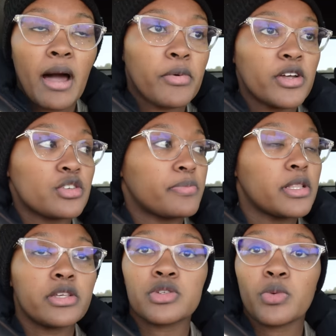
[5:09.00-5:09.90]
I'm going to
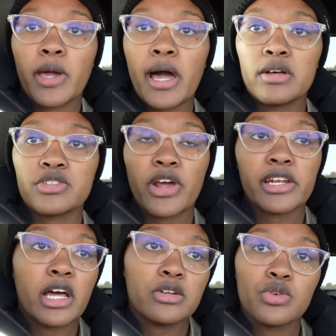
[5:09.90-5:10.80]
Builders Warehouse right
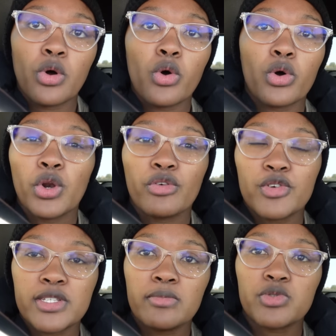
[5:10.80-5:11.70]
now to go look for
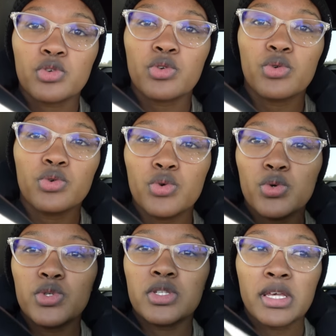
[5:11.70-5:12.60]
some
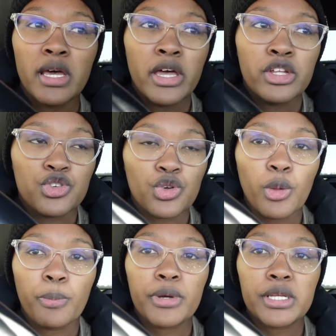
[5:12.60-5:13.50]
screws, drill
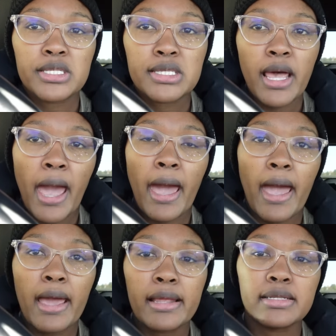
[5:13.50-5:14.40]
bits,
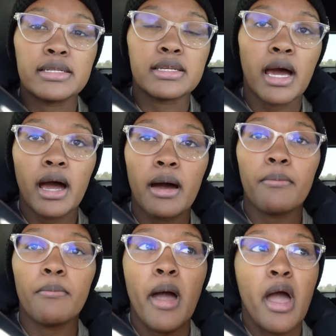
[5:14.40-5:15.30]
and
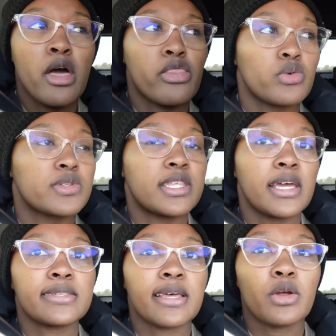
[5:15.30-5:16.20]
um, those
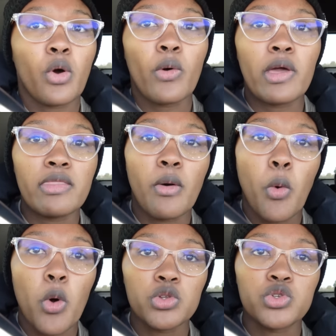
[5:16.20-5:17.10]
things that go in the
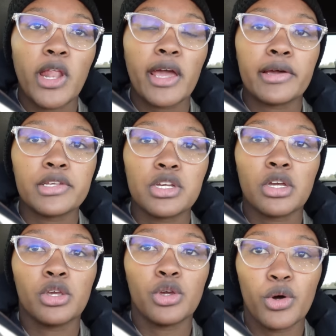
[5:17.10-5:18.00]
wall to like
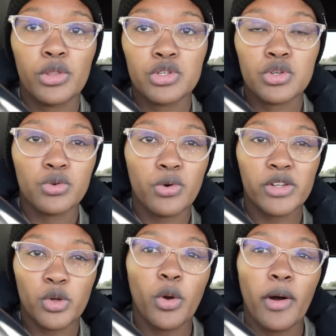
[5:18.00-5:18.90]
secure the screw. I
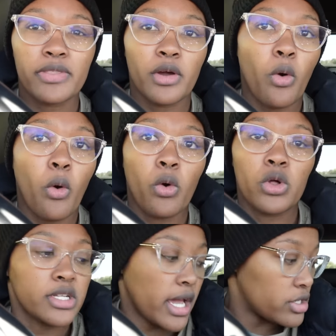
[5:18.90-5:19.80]
don't know what they're
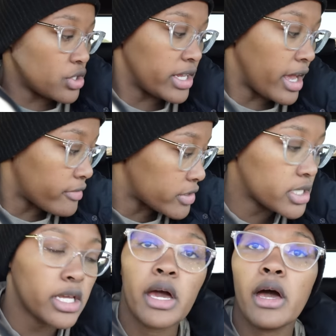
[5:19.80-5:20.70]
called. I actually have it
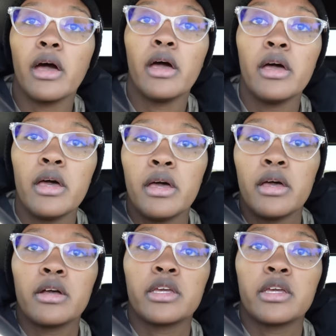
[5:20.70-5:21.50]
here.